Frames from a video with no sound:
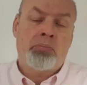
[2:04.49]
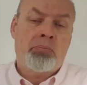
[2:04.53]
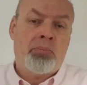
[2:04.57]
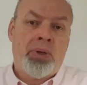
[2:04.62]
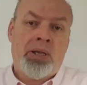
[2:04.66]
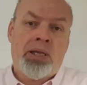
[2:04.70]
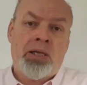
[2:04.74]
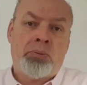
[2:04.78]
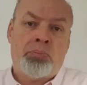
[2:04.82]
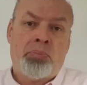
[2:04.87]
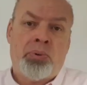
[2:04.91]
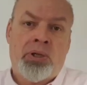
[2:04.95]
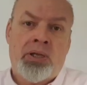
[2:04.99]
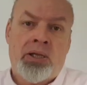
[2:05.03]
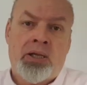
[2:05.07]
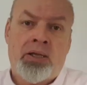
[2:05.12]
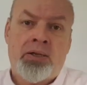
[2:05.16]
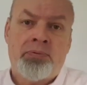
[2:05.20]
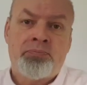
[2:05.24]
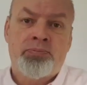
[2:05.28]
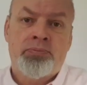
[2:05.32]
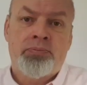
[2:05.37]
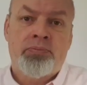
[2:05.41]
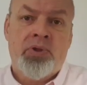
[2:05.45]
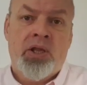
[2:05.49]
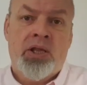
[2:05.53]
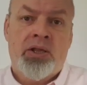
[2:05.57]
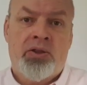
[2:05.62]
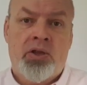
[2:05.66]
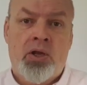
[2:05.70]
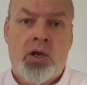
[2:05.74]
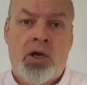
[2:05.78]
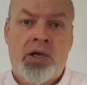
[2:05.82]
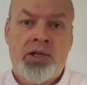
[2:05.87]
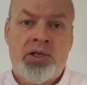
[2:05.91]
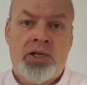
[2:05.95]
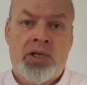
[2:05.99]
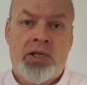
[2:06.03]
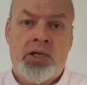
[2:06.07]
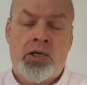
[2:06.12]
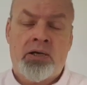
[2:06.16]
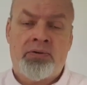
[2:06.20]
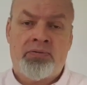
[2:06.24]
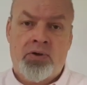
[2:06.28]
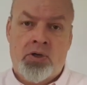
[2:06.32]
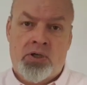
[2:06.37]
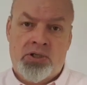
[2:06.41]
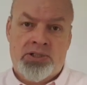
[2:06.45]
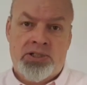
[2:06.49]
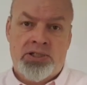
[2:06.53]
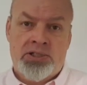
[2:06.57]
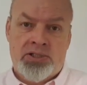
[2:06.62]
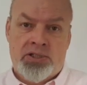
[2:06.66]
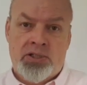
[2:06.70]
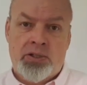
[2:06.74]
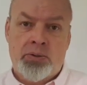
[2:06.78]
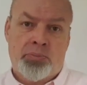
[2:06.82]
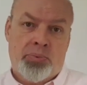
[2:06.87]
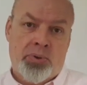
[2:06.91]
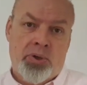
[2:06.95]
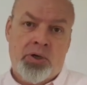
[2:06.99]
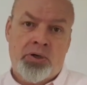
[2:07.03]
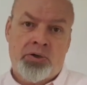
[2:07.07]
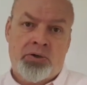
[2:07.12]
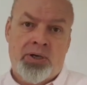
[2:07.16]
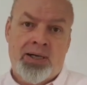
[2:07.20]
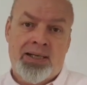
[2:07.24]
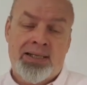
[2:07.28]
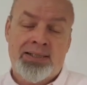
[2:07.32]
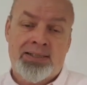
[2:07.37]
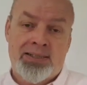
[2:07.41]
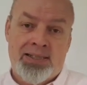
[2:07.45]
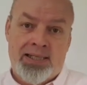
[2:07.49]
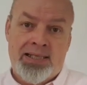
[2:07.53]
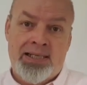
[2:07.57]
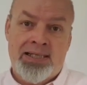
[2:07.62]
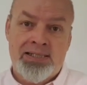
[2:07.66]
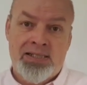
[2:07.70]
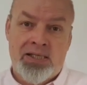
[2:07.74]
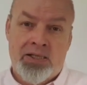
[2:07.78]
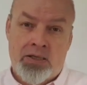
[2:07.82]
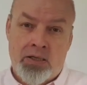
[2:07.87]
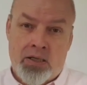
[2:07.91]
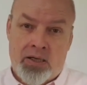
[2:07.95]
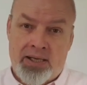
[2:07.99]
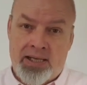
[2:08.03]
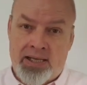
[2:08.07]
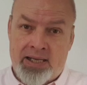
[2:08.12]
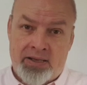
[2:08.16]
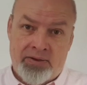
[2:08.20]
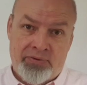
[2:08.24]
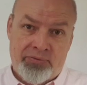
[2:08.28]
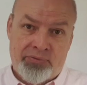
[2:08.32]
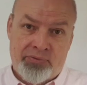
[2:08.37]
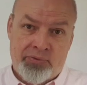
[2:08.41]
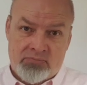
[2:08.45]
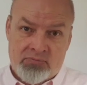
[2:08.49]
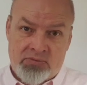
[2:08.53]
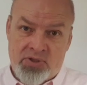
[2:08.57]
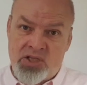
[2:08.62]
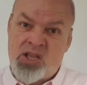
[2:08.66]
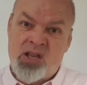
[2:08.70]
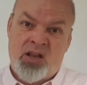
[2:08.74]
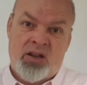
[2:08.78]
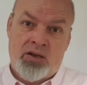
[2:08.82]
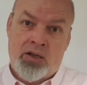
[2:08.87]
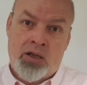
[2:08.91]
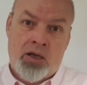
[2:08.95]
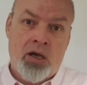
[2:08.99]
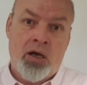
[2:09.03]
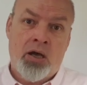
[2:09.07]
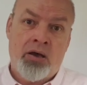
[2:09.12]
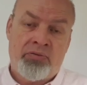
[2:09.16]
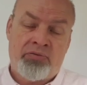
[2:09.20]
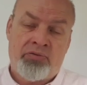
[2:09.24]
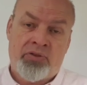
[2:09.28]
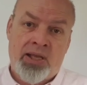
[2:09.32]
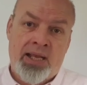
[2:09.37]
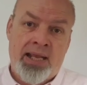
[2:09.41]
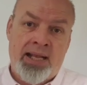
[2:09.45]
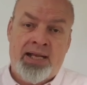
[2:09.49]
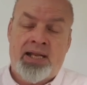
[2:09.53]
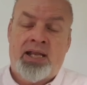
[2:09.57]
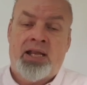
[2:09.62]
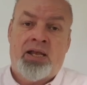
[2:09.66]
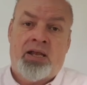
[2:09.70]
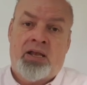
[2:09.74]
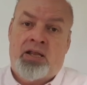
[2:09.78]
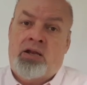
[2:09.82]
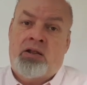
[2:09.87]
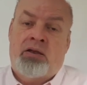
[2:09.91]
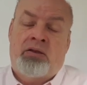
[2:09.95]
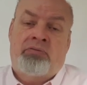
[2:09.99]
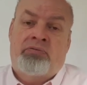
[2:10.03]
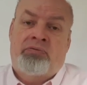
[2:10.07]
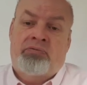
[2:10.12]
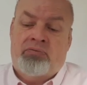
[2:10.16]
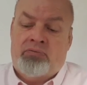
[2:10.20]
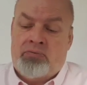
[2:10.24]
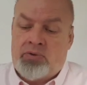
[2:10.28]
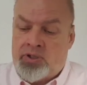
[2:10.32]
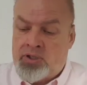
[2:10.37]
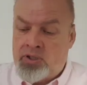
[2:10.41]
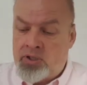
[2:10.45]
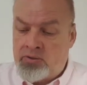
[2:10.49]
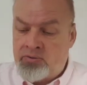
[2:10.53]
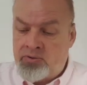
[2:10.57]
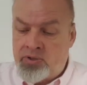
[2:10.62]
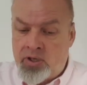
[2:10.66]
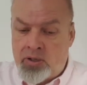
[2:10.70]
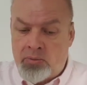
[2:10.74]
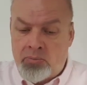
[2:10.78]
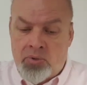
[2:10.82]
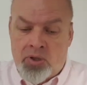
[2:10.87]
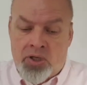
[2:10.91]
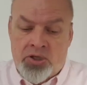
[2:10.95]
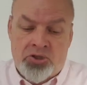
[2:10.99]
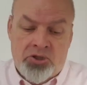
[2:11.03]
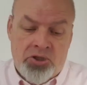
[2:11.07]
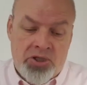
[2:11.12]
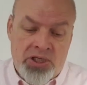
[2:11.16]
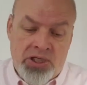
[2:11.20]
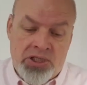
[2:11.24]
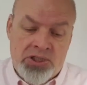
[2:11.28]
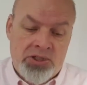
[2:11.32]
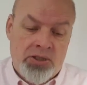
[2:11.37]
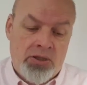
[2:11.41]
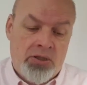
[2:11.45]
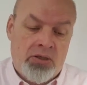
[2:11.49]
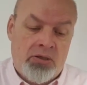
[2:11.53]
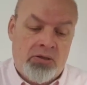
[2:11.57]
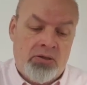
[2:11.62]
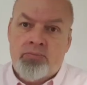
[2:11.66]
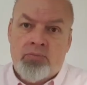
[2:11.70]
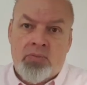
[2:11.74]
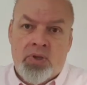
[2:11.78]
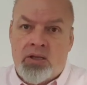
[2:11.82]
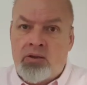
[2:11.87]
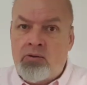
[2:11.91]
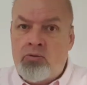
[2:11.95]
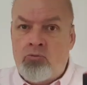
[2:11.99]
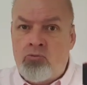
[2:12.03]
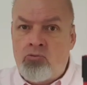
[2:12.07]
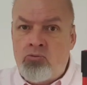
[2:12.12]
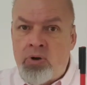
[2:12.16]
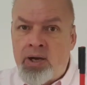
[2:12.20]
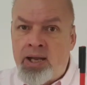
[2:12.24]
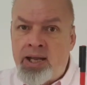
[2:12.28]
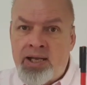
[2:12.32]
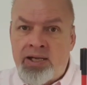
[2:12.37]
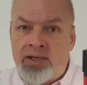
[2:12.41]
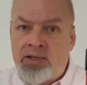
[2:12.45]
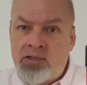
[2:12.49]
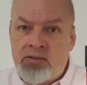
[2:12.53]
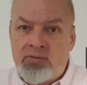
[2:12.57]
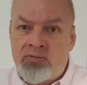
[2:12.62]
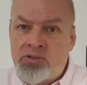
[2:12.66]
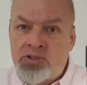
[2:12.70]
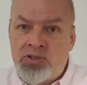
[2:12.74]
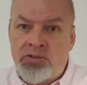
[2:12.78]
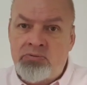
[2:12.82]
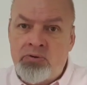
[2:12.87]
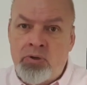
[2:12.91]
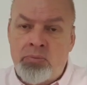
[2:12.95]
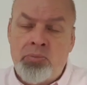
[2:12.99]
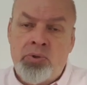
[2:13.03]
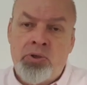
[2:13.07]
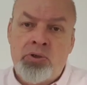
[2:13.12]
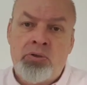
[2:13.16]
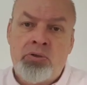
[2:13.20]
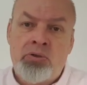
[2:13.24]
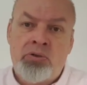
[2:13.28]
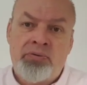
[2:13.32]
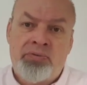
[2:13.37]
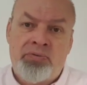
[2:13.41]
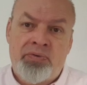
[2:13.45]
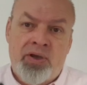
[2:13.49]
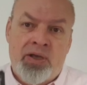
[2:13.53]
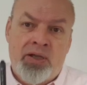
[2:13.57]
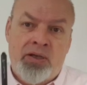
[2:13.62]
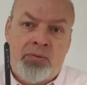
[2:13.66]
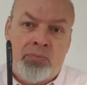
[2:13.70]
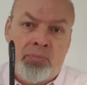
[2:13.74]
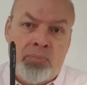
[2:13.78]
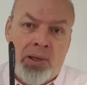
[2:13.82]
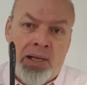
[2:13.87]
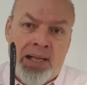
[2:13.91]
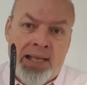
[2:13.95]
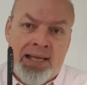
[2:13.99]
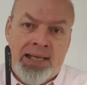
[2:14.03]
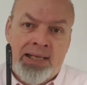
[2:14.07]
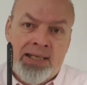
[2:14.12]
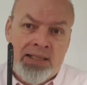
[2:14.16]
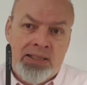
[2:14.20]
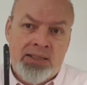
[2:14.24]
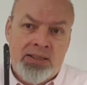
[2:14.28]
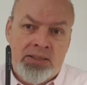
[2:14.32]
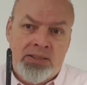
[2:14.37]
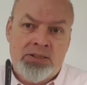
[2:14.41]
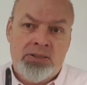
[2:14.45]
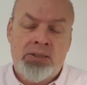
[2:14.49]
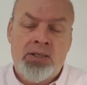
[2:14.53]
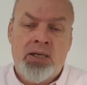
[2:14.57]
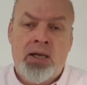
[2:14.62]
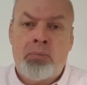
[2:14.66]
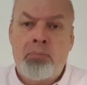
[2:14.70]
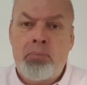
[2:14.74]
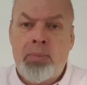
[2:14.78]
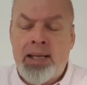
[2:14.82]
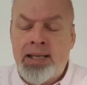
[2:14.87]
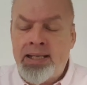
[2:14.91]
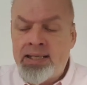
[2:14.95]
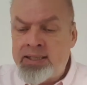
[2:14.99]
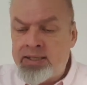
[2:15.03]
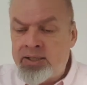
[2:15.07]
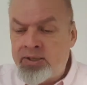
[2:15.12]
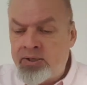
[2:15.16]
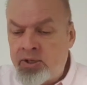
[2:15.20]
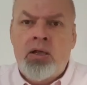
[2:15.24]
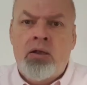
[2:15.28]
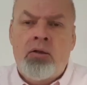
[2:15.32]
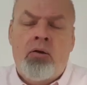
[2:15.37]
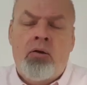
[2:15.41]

Maybe the idea of artistic progress is that I have done half the edit and I've, you know, done my traditional red to remove and black to amend